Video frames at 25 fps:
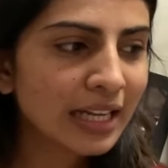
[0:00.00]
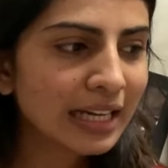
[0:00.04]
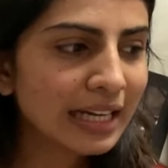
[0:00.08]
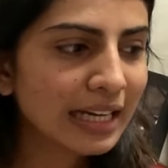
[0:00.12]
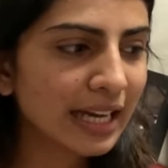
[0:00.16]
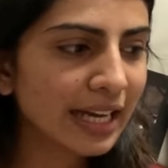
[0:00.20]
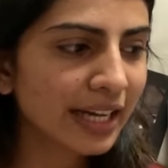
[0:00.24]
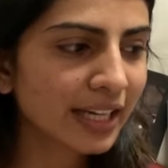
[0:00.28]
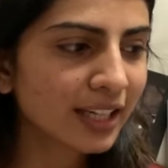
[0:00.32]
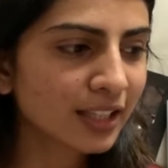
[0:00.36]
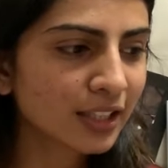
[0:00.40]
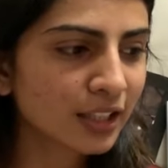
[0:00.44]

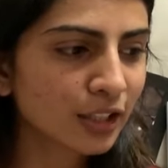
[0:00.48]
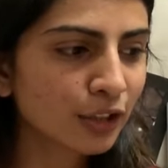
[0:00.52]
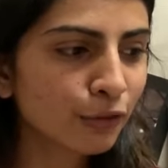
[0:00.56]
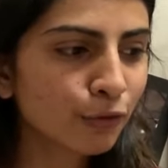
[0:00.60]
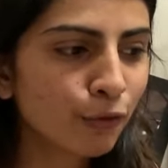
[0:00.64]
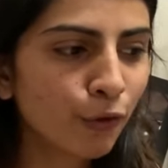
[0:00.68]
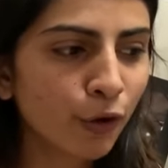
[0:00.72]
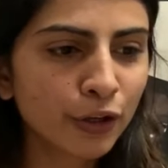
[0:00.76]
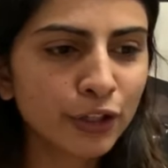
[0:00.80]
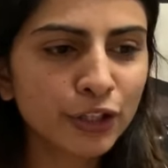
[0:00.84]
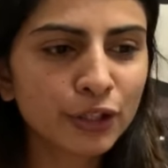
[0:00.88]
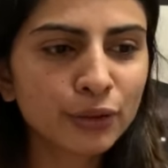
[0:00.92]
like
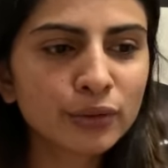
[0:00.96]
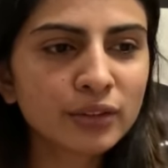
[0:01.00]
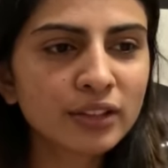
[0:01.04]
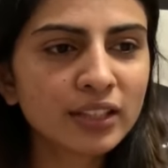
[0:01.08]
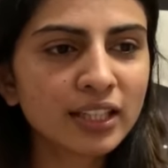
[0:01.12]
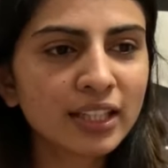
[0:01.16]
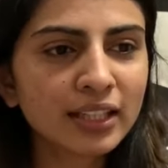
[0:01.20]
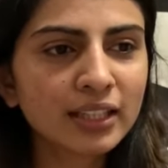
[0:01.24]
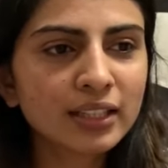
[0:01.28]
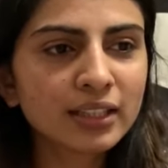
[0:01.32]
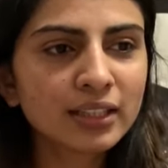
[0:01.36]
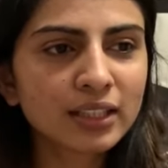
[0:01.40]
what do you
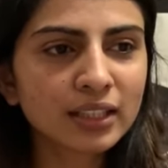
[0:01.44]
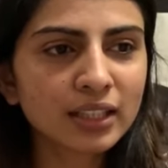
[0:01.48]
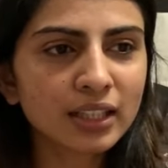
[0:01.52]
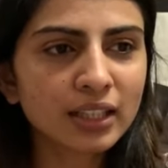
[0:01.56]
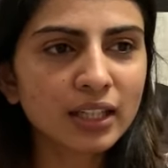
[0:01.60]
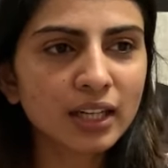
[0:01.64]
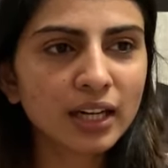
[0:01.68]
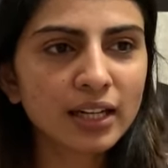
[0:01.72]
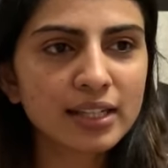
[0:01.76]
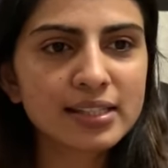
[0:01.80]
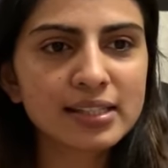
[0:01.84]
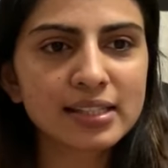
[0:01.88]
think
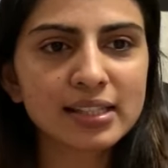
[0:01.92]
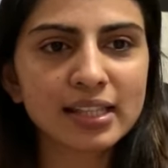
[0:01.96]
a